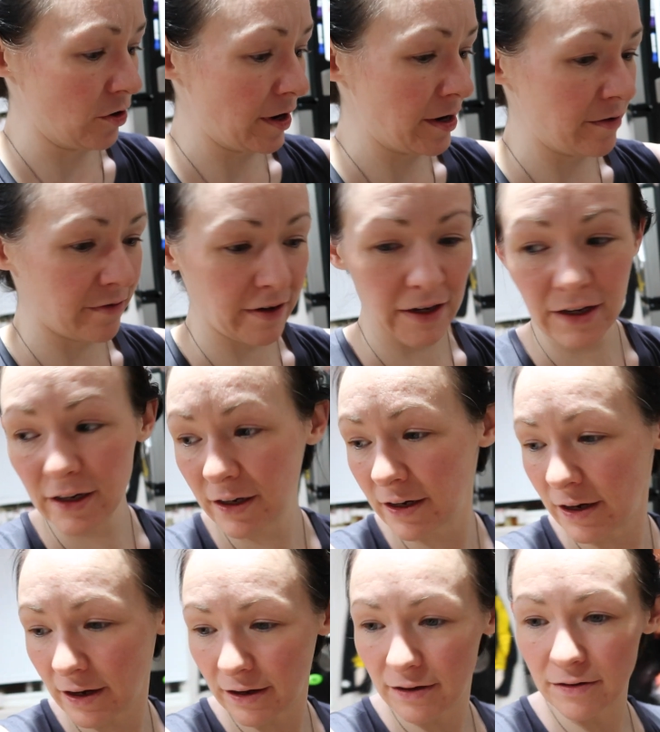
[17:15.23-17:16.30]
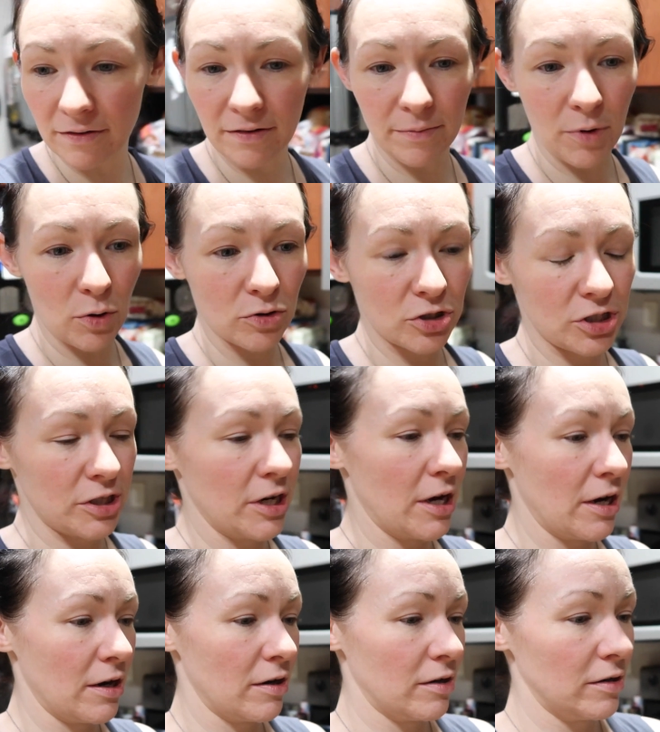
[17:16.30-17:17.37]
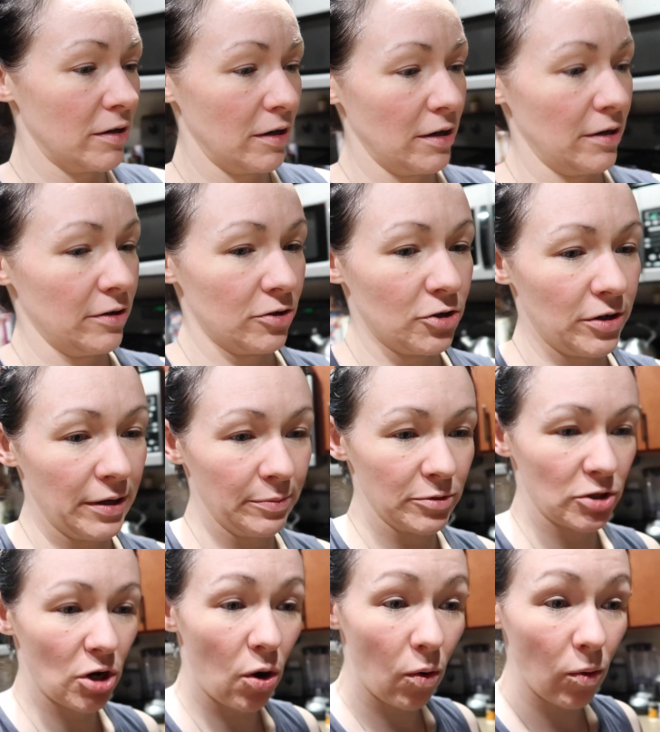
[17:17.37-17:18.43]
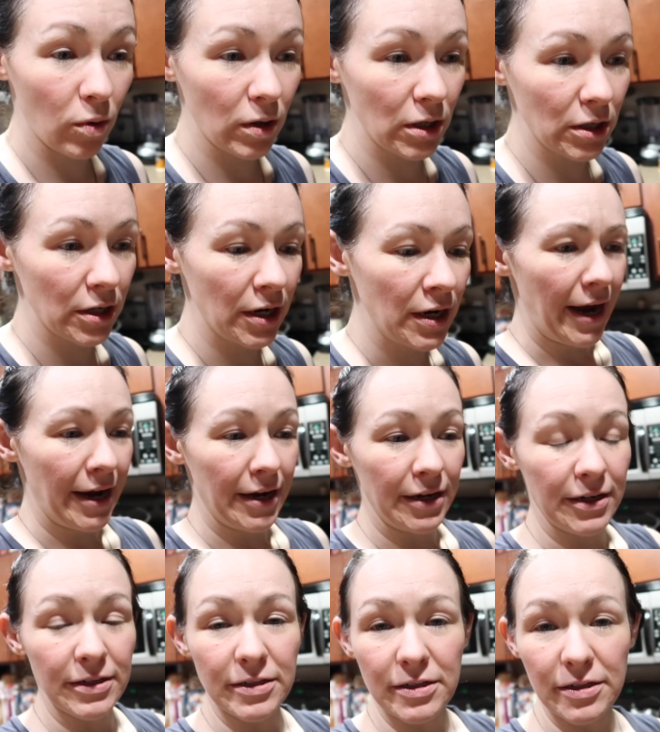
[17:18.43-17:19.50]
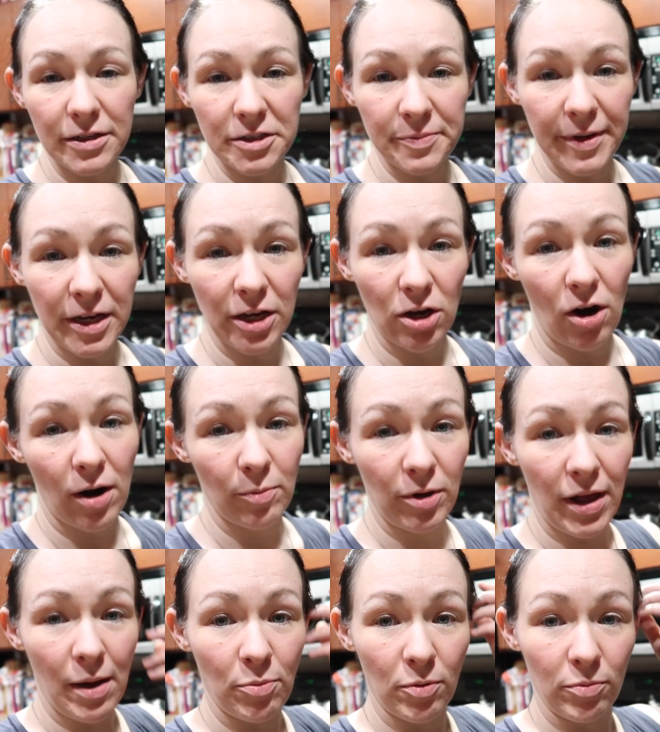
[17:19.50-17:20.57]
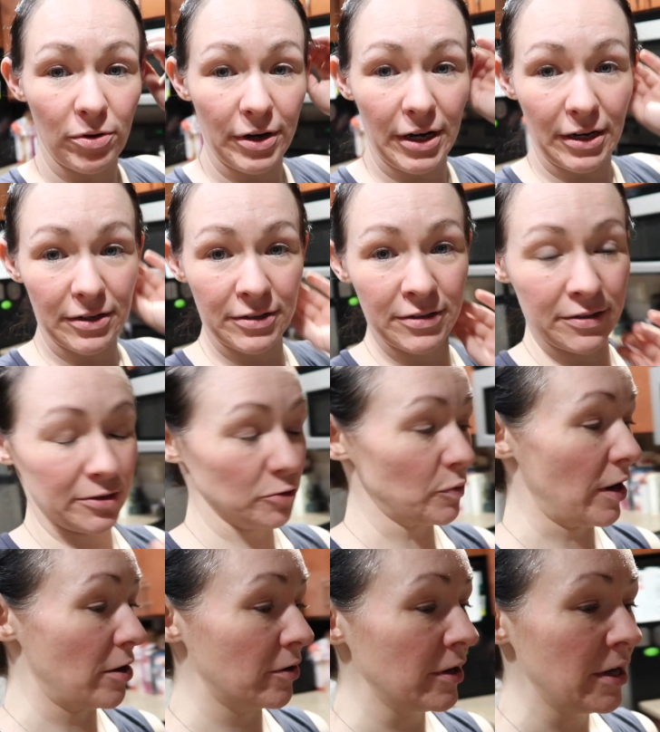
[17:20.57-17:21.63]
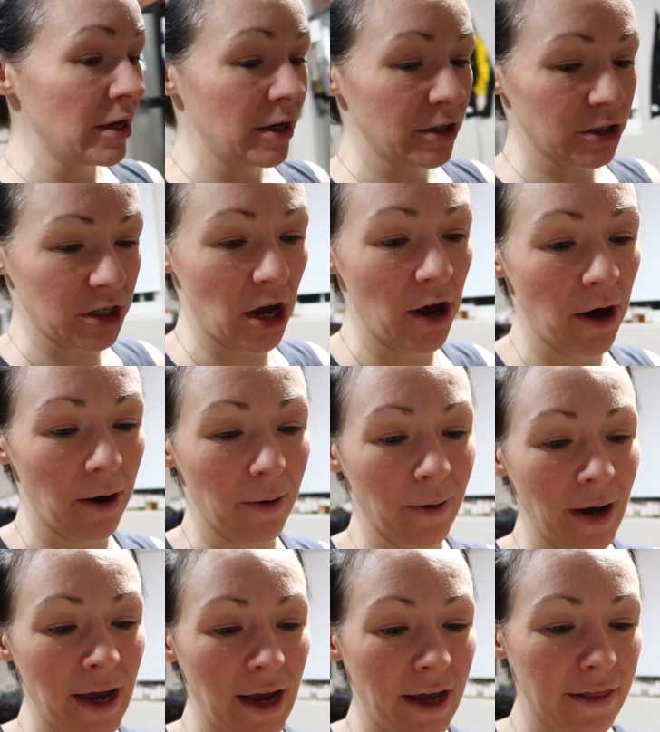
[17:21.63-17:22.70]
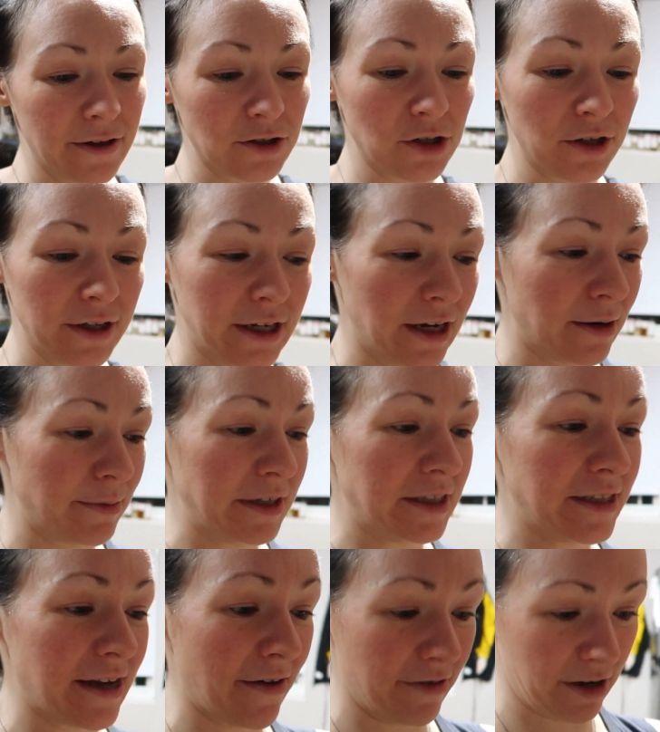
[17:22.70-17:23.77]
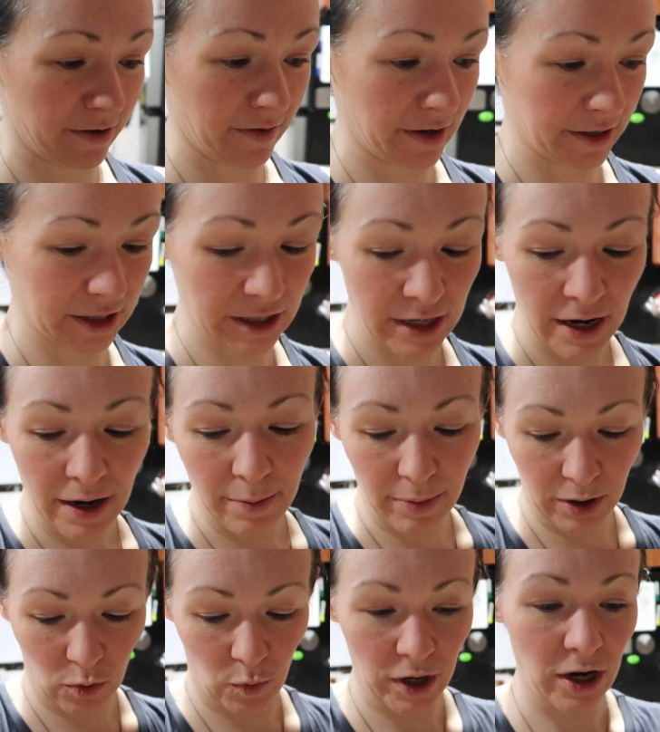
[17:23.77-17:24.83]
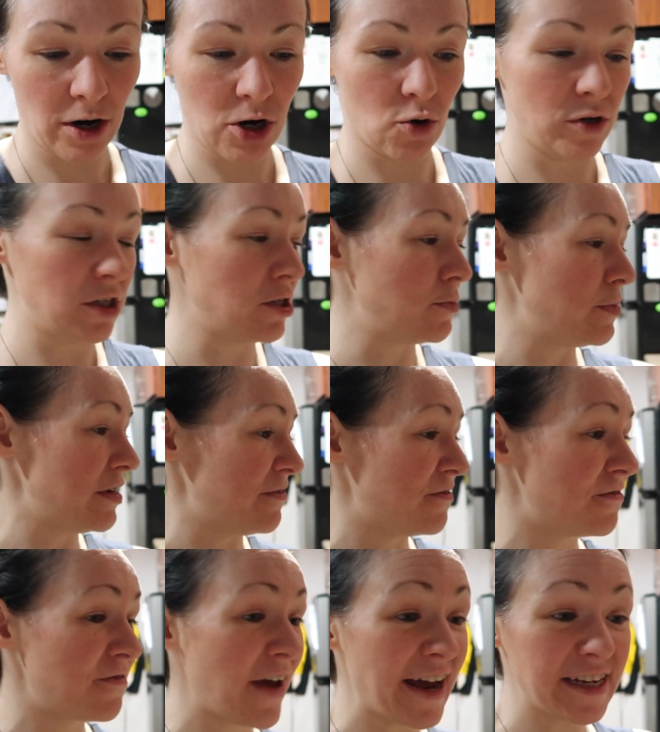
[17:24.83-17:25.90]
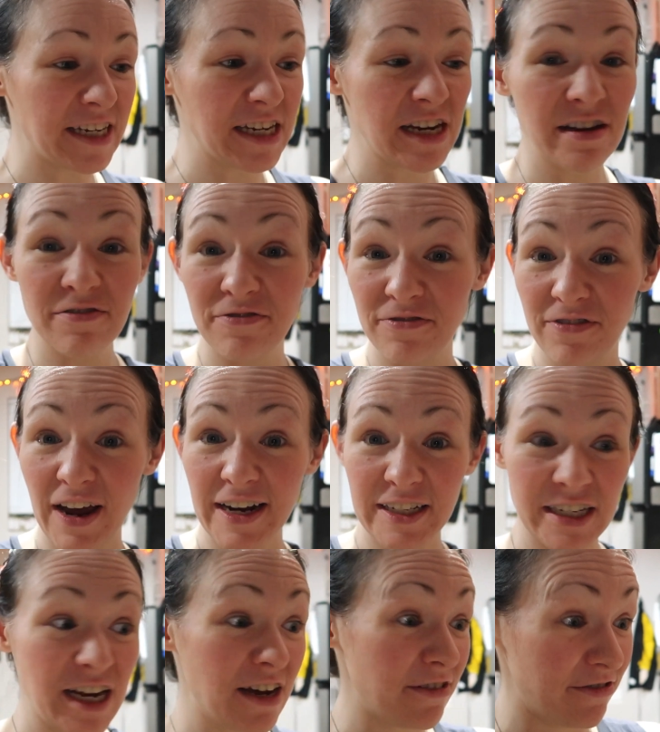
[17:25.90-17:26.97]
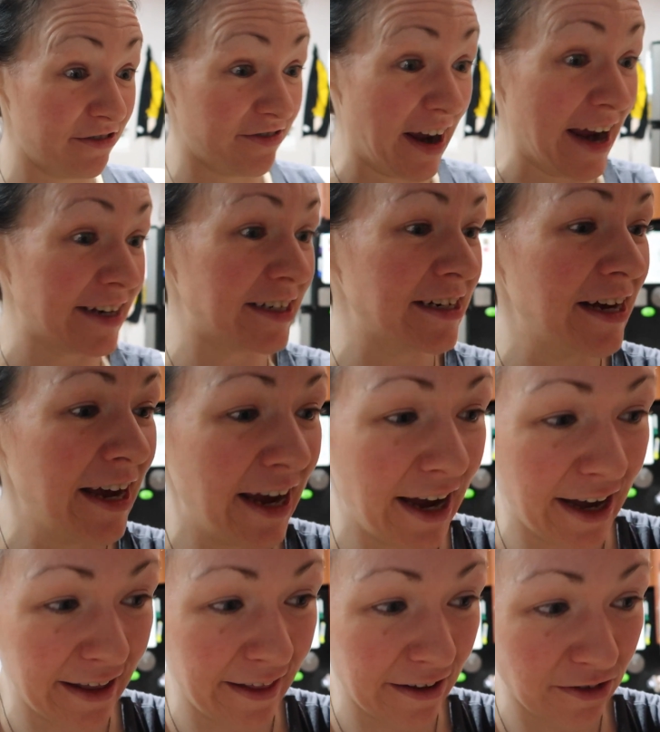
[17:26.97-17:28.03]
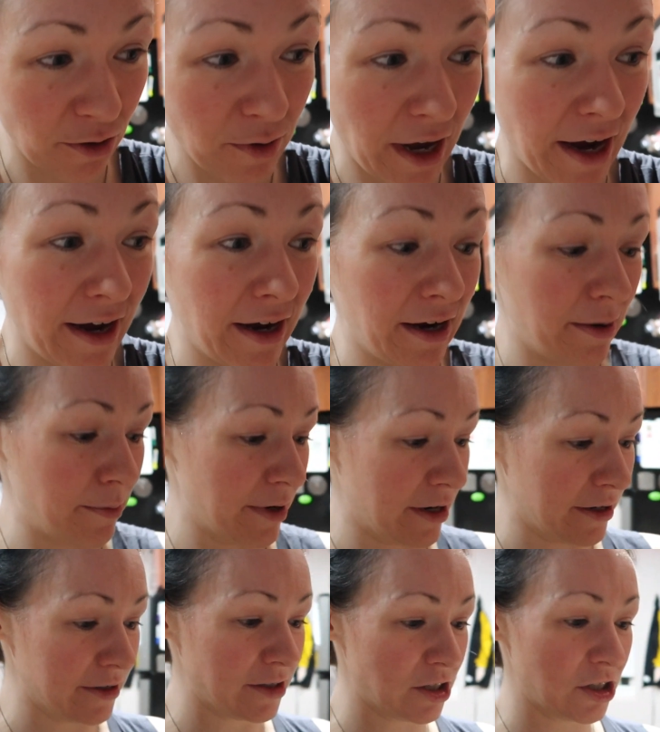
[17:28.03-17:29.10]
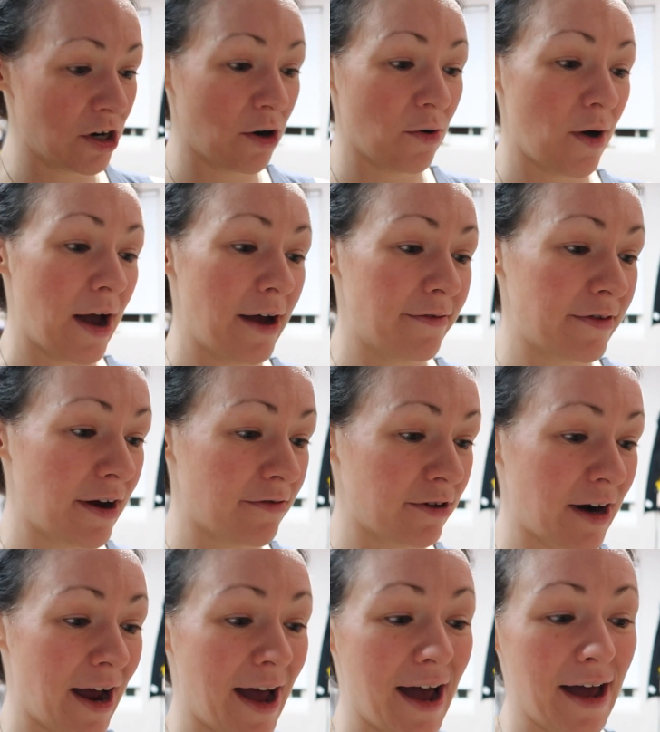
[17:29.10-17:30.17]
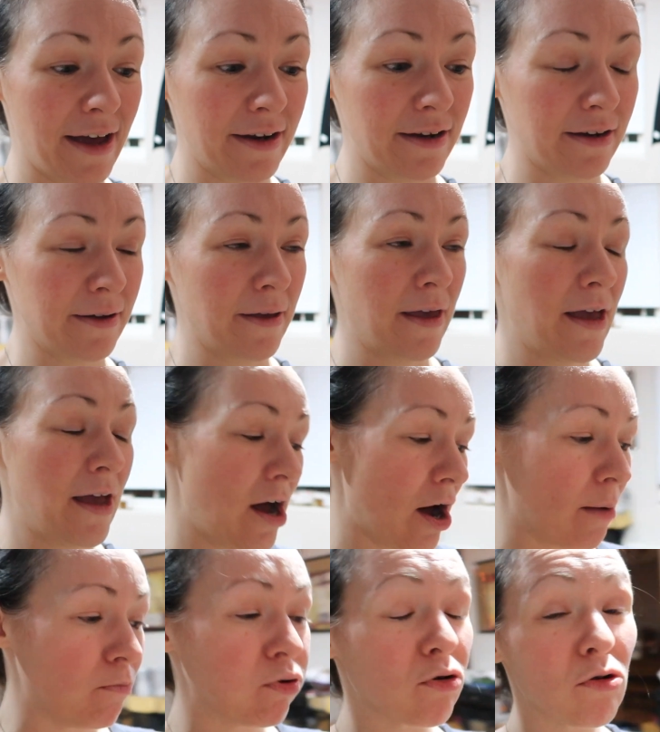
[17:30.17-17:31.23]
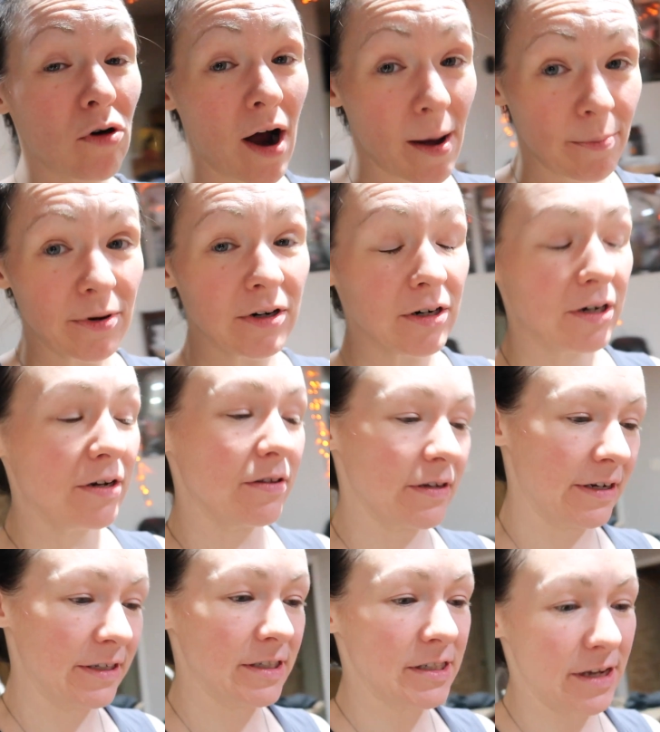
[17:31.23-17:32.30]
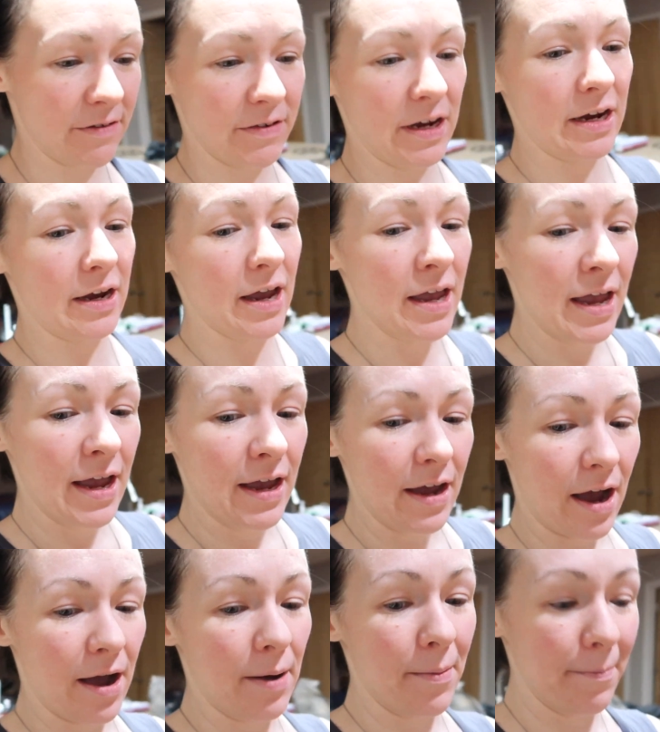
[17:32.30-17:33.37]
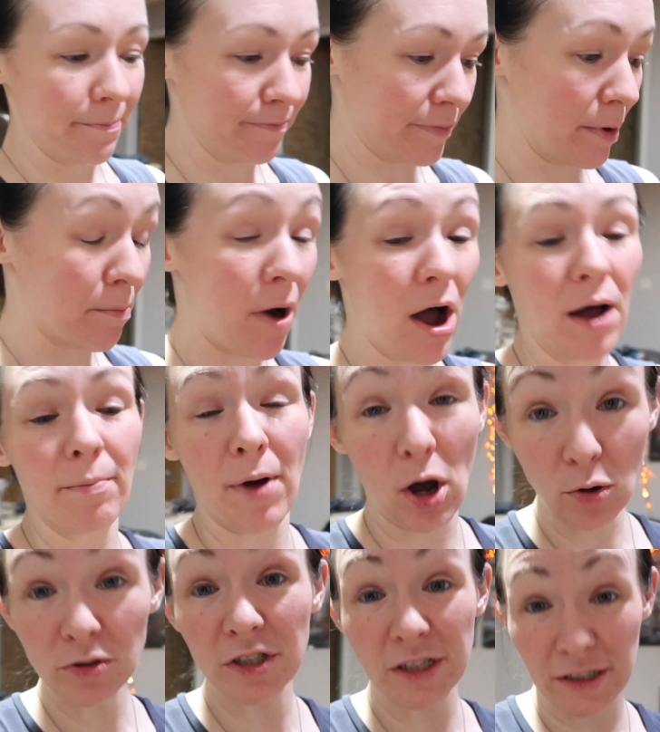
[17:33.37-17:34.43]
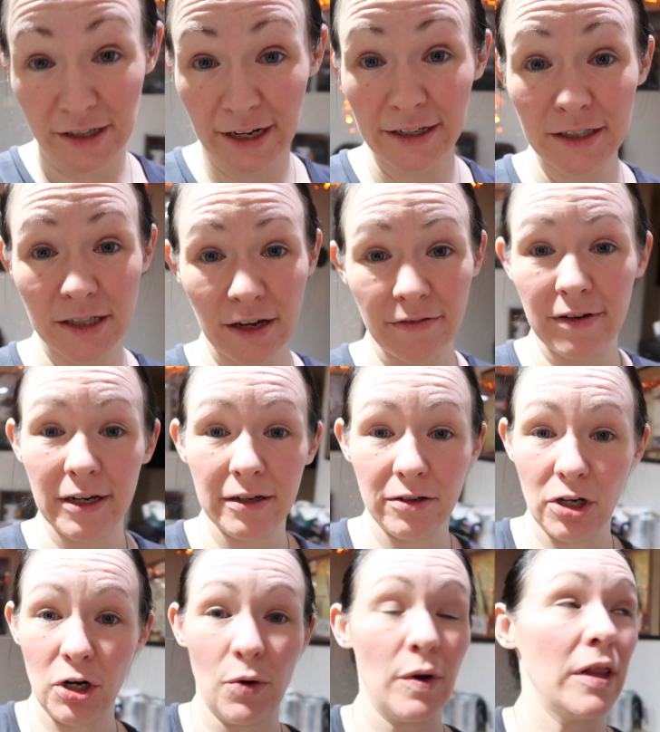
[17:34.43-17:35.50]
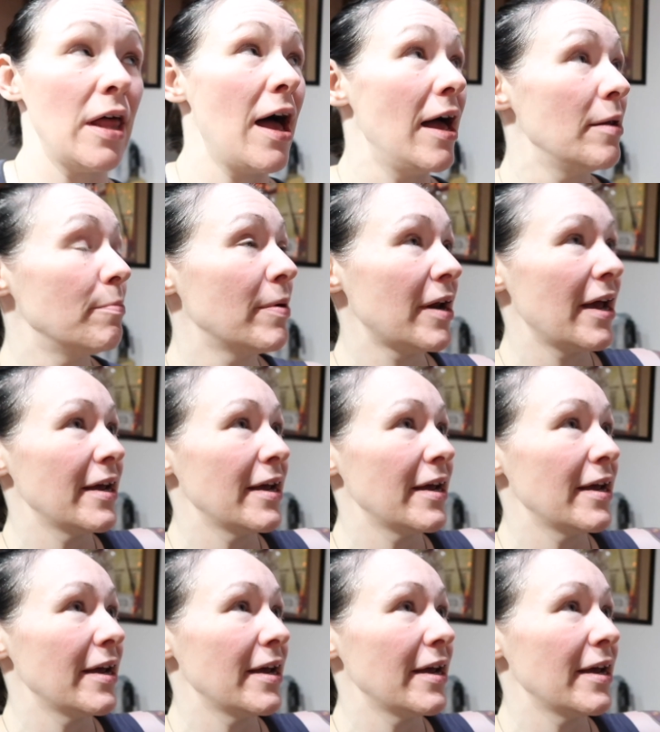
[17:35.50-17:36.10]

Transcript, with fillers: gravy and some Ocean Aire uh, creamed corn, and he's making caramel apple brie as well. So there's only gonna be seven of us, but we are going to be fat, fat, fat. And that's okay because, you know, I've never had a proper Thanksgiving. Um, Mom hosted Thanksgiving, you know, a lot, but